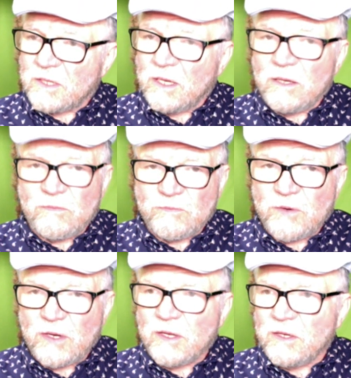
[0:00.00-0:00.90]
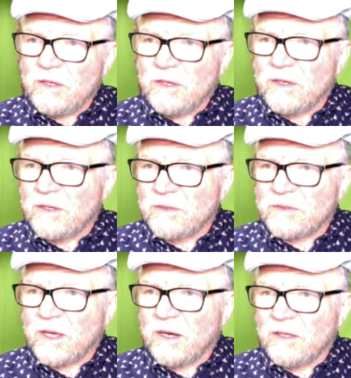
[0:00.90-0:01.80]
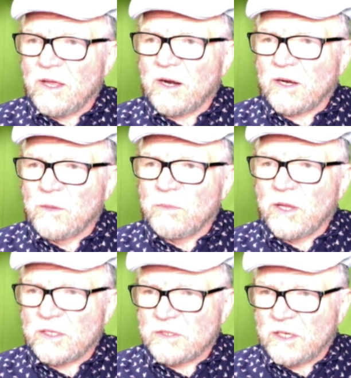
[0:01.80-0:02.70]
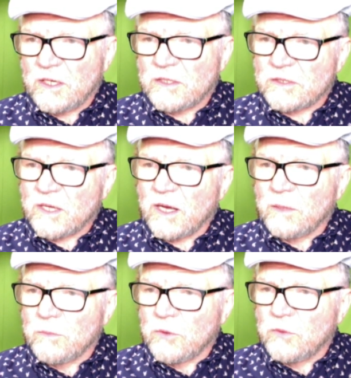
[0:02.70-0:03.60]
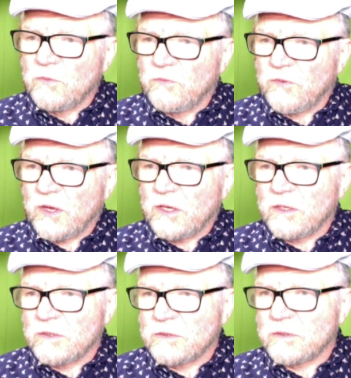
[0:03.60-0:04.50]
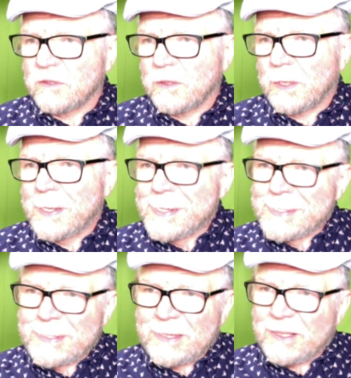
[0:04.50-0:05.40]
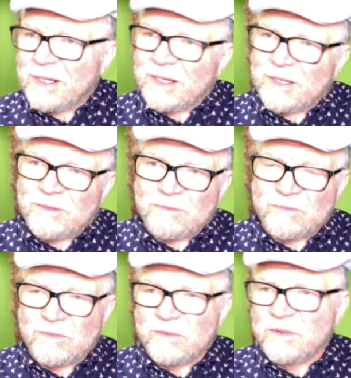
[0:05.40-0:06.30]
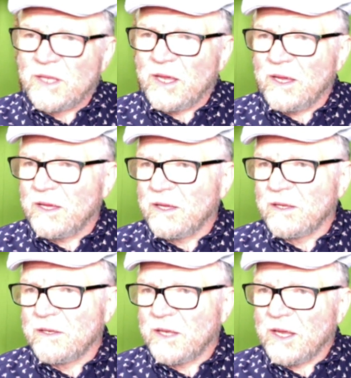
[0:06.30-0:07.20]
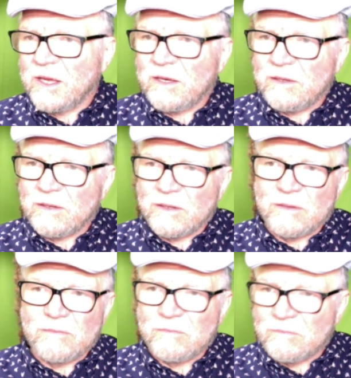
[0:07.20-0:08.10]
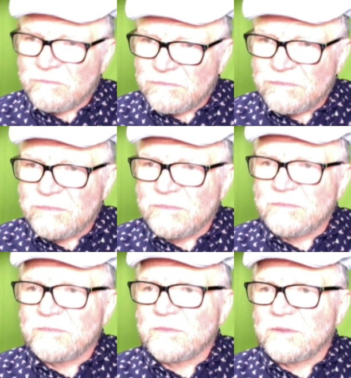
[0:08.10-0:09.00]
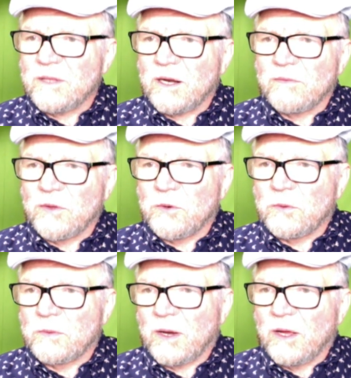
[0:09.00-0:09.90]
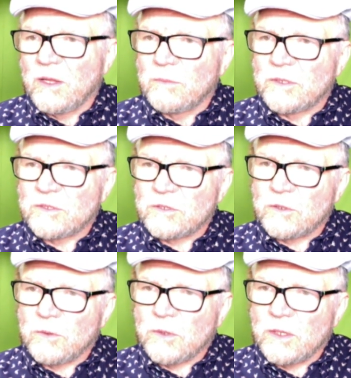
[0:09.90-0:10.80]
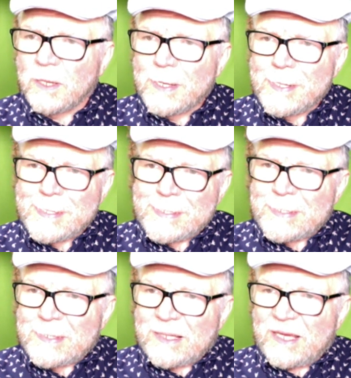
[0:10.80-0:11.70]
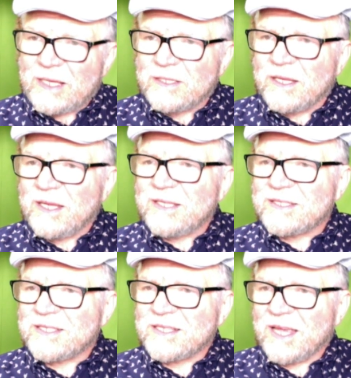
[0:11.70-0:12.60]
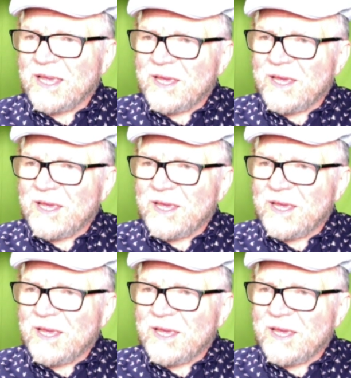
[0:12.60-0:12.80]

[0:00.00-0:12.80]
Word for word: a fairly, it's got a lot of complexity. It's got a moon phase and day and date and a lot of other elements to it, and it's